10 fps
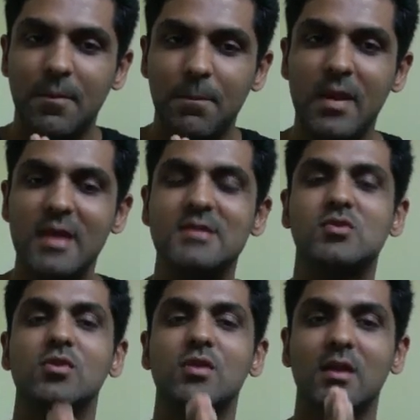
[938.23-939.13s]
based
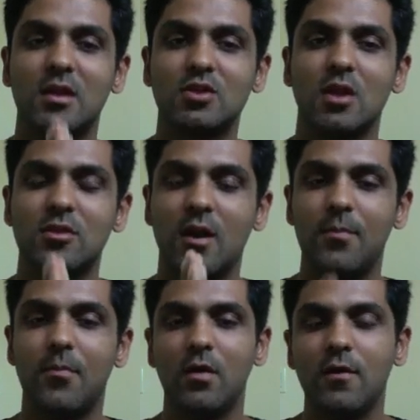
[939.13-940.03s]
on the nakshatra
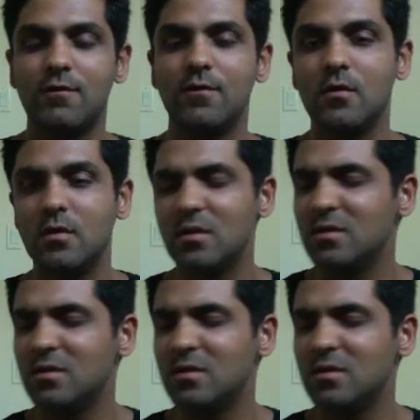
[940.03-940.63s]
point of view.